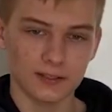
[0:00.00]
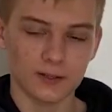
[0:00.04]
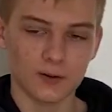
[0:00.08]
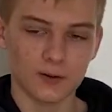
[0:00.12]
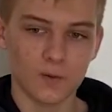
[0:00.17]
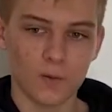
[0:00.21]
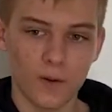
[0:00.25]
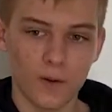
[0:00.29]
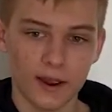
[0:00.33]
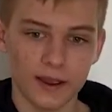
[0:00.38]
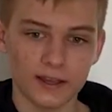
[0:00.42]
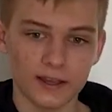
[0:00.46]
a
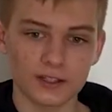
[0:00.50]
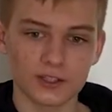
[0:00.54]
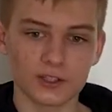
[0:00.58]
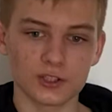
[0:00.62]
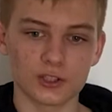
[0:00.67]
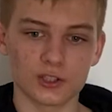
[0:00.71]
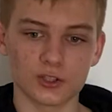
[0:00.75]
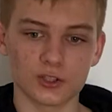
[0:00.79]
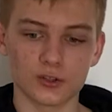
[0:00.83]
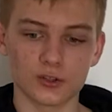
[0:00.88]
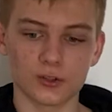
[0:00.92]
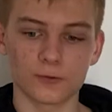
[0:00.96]
way
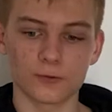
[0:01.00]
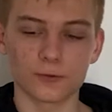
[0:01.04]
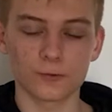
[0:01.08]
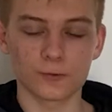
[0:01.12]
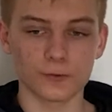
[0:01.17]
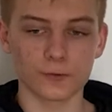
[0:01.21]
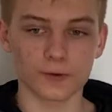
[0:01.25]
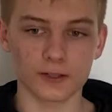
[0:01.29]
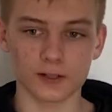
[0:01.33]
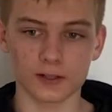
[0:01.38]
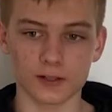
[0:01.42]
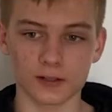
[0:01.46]
to
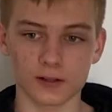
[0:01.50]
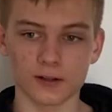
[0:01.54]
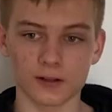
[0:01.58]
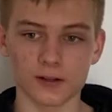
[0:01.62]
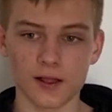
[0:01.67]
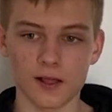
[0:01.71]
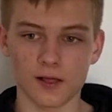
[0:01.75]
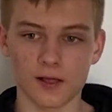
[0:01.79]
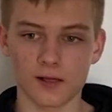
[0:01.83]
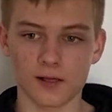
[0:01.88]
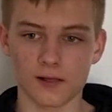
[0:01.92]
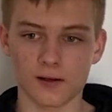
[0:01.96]
fill
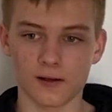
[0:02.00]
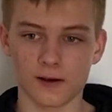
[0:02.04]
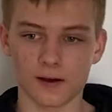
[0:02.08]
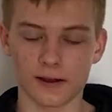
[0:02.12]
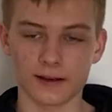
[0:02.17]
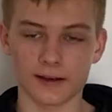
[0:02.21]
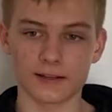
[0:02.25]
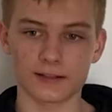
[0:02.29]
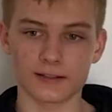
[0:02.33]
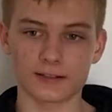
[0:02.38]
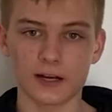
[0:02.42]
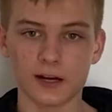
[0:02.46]
an
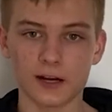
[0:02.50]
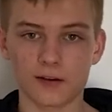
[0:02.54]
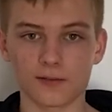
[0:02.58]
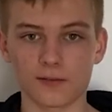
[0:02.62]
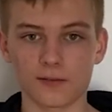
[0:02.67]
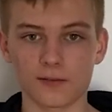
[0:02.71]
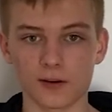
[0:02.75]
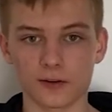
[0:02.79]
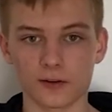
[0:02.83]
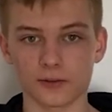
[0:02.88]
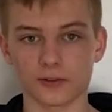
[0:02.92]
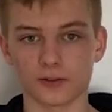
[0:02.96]
entire
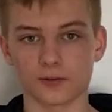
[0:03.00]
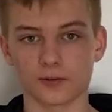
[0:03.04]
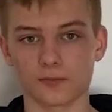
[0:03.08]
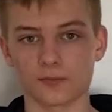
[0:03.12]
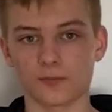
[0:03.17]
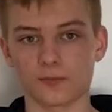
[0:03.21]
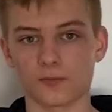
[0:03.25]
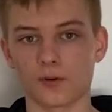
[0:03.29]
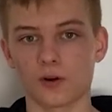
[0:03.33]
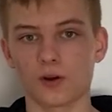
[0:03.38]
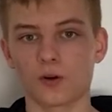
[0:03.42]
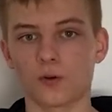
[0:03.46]
volume
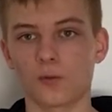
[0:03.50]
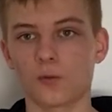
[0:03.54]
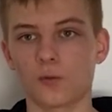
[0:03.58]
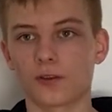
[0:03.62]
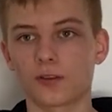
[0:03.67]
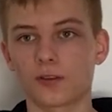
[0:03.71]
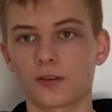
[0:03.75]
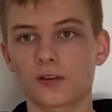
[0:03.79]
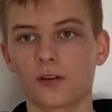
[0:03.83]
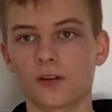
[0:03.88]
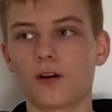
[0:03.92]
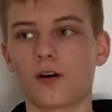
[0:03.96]
with
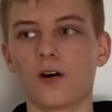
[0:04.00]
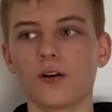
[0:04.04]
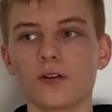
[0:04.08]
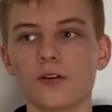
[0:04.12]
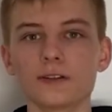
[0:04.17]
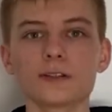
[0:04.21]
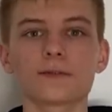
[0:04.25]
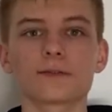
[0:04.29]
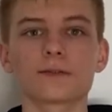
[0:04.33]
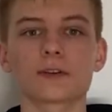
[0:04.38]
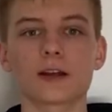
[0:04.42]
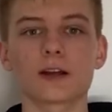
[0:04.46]
all
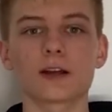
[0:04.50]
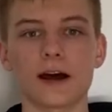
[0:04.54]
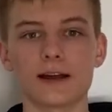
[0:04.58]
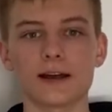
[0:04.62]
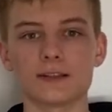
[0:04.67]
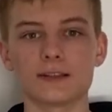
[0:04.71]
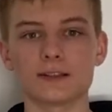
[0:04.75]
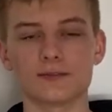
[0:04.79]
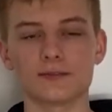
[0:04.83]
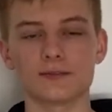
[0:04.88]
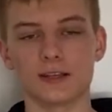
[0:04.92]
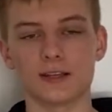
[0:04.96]
different
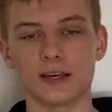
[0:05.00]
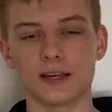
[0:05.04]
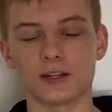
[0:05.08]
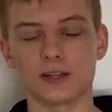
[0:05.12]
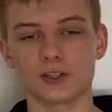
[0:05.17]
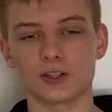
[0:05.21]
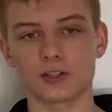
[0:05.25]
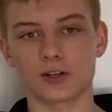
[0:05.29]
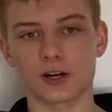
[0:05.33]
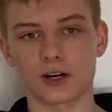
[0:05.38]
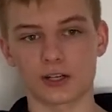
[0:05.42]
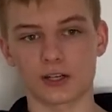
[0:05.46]
kinds of data
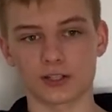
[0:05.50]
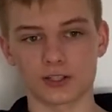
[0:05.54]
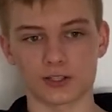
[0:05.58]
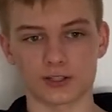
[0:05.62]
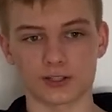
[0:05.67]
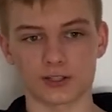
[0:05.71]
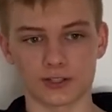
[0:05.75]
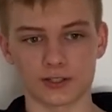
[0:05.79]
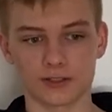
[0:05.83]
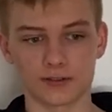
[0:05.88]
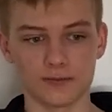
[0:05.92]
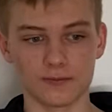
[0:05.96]

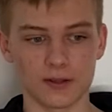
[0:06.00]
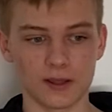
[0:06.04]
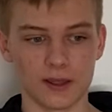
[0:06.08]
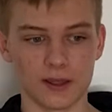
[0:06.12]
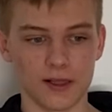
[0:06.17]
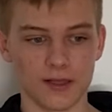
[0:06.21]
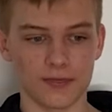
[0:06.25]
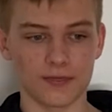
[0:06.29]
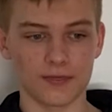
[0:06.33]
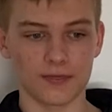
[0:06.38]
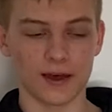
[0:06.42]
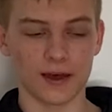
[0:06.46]
structures
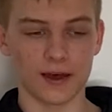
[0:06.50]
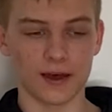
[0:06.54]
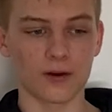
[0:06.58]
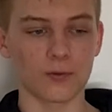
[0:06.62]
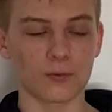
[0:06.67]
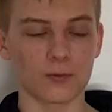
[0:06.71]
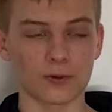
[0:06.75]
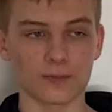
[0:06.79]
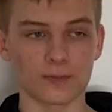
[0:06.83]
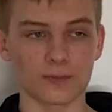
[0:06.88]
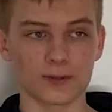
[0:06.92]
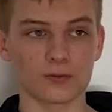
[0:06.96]
that
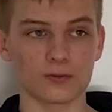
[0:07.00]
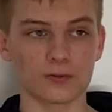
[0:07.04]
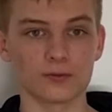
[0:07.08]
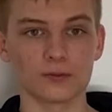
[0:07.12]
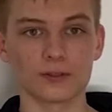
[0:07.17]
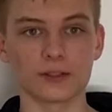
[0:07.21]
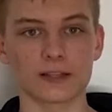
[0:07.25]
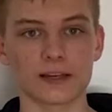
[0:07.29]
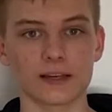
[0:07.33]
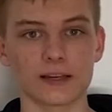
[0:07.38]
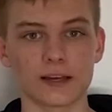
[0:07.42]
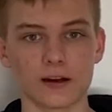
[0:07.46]
would be
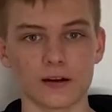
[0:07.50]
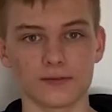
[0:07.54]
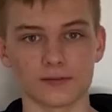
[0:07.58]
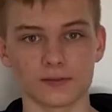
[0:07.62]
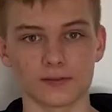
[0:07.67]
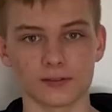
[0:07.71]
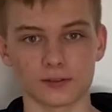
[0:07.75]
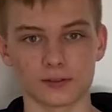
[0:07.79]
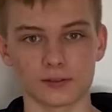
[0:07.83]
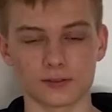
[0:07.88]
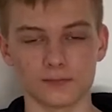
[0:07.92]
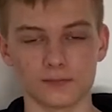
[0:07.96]
really
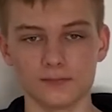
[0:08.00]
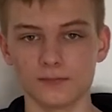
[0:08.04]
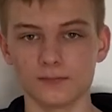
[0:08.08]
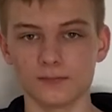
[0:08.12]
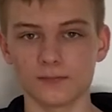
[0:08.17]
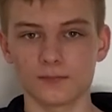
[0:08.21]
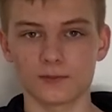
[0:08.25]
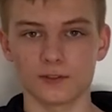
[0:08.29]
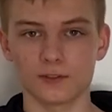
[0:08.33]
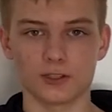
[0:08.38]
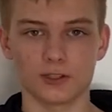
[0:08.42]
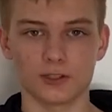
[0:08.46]
helpful
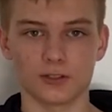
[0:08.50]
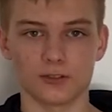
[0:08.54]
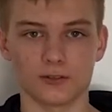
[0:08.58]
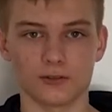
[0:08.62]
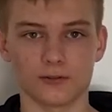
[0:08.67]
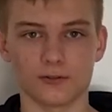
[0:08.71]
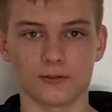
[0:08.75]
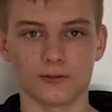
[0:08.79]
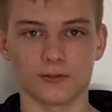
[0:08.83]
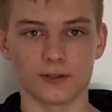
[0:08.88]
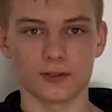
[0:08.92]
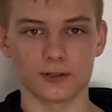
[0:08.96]
to
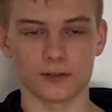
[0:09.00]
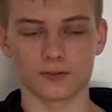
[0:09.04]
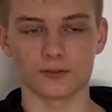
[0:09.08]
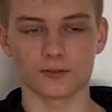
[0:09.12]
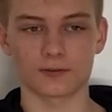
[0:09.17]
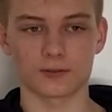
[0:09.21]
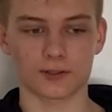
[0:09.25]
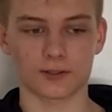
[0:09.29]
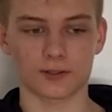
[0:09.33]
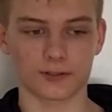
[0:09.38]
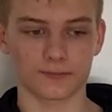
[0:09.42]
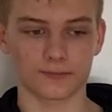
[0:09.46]

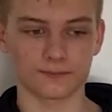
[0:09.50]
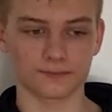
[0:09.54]
use.